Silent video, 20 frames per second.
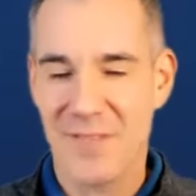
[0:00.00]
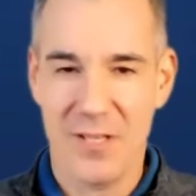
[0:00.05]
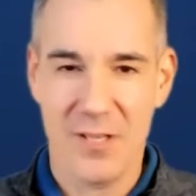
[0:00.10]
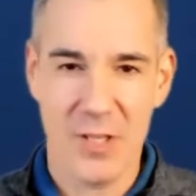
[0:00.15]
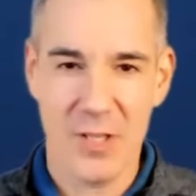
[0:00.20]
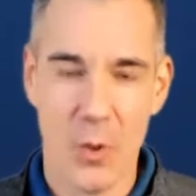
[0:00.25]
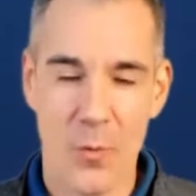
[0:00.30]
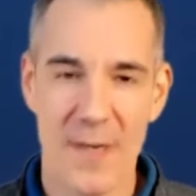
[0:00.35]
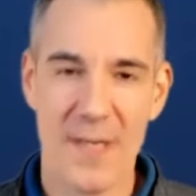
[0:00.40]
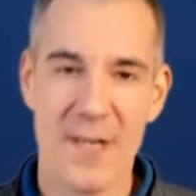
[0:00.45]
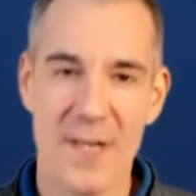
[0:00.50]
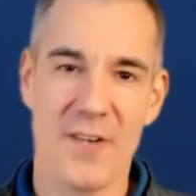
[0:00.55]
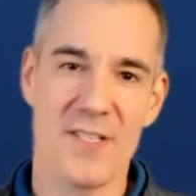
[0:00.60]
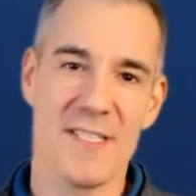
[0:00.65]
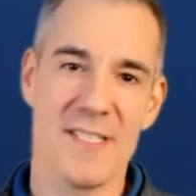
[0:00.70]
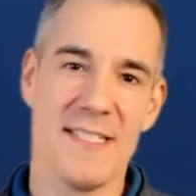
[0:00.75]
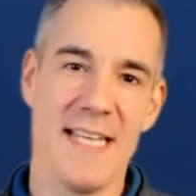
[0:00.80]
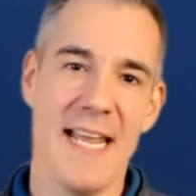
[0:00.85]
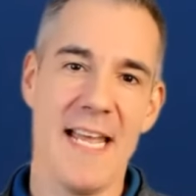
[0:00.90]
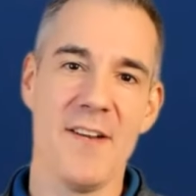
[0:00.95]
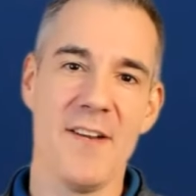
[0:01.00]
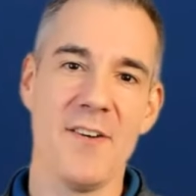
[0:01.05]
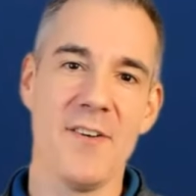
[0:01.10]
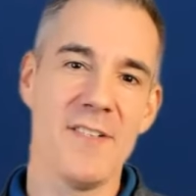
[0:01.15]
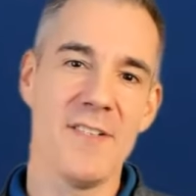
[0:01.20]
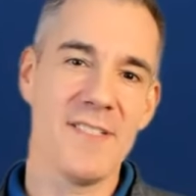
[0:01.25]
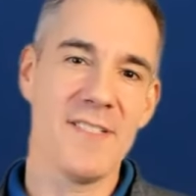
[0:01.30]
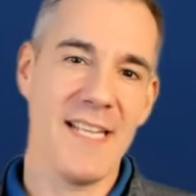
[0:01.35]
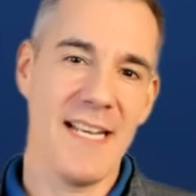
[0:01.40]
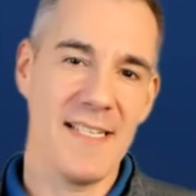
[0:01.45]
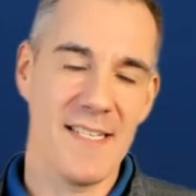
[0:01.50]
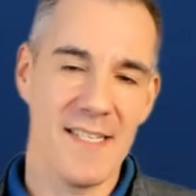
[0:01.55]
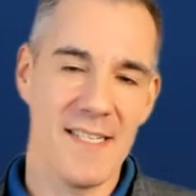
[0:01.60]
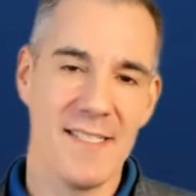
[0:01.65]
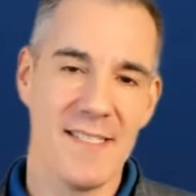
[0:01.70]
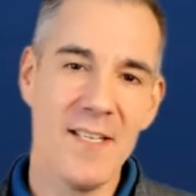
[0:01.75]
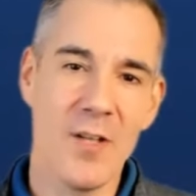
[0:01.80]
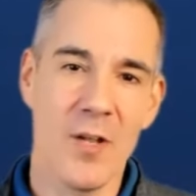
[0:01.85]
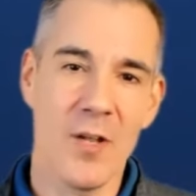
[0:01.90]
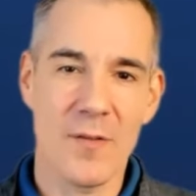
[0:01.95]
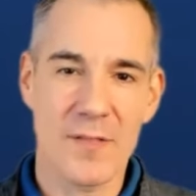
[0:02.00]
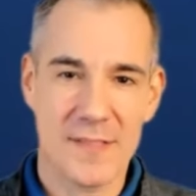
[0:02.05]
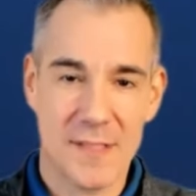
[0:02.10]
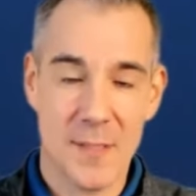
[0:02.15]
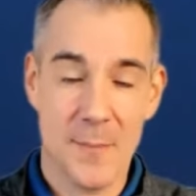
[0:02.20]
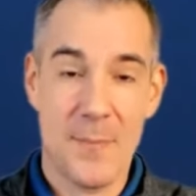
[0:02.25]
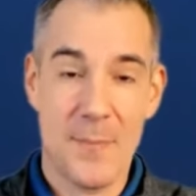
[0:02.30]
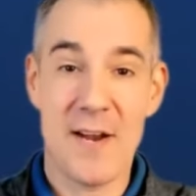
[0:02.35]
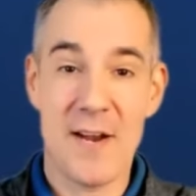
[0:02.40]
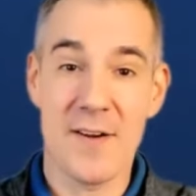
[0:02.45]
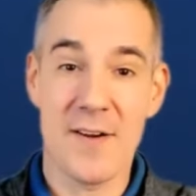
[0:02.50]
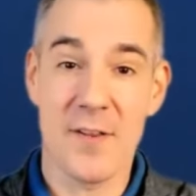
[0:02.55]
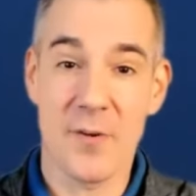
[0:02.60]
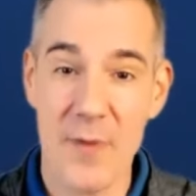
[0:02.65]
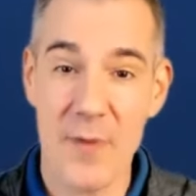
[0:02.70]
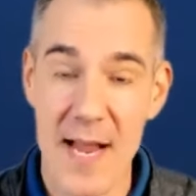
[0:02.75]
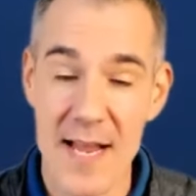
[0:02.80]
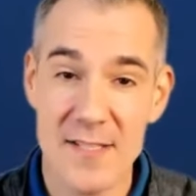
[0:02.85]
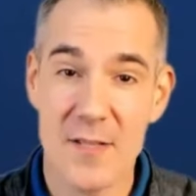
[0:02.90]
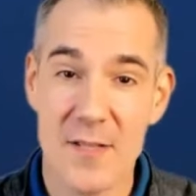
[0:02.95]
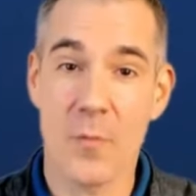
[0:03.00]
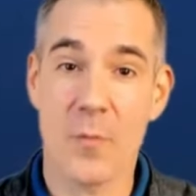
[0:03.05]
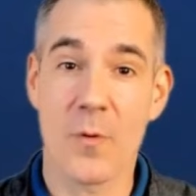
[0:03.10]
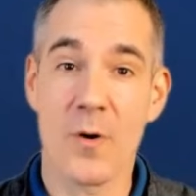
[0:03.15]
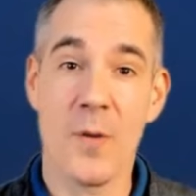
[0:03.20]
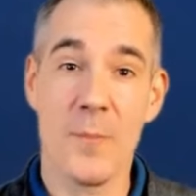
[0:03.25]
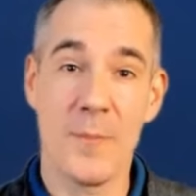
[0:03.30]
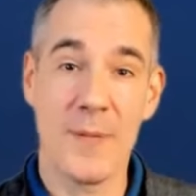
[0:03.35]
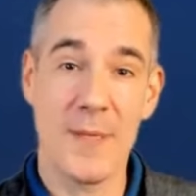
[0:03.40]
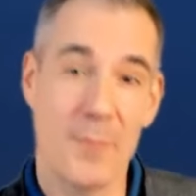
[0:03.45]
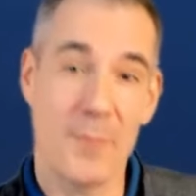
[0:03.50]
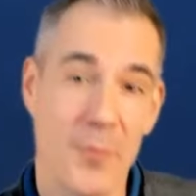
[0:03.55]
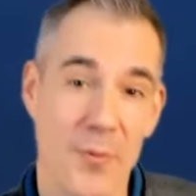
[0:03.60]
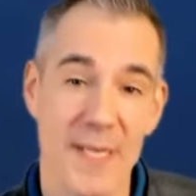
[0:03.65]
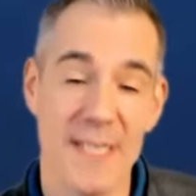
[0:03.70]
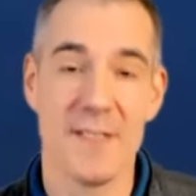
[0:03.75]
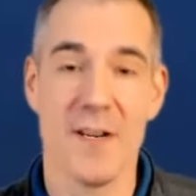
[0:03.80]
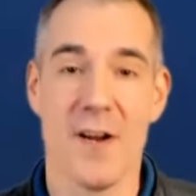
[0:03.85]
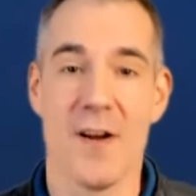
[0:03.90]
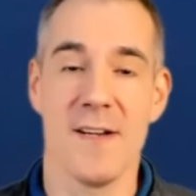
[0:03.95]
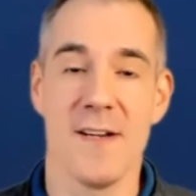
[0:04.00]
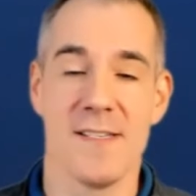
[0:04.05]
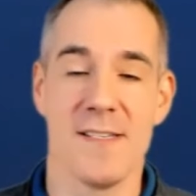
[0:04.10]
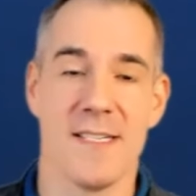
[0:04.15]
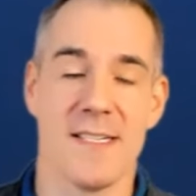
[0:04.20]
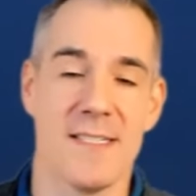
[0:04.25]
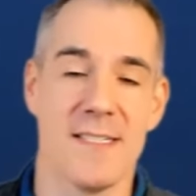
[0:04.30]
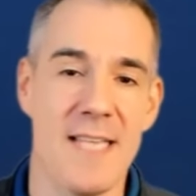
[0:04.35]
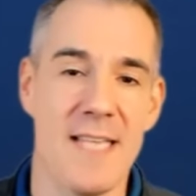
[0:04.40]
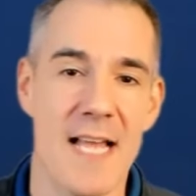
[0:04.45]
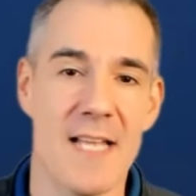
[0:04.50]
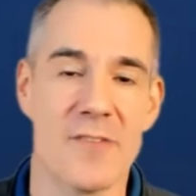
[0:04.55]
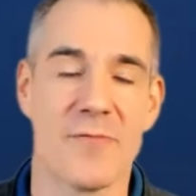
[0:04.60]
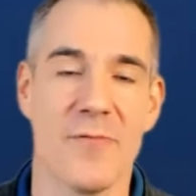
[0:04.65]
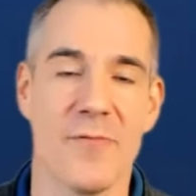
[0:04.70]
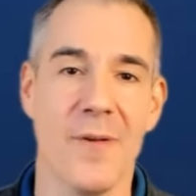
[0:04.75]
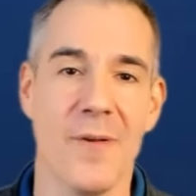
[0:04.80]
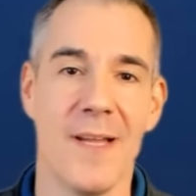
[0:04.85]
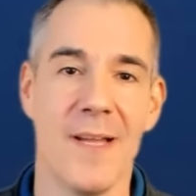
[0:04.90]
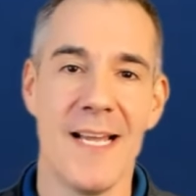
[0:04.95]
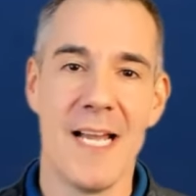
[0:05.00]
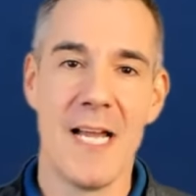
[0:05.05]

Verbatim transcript: Lowering our standards and still, compared to the rest of the world, be pretty darn successful.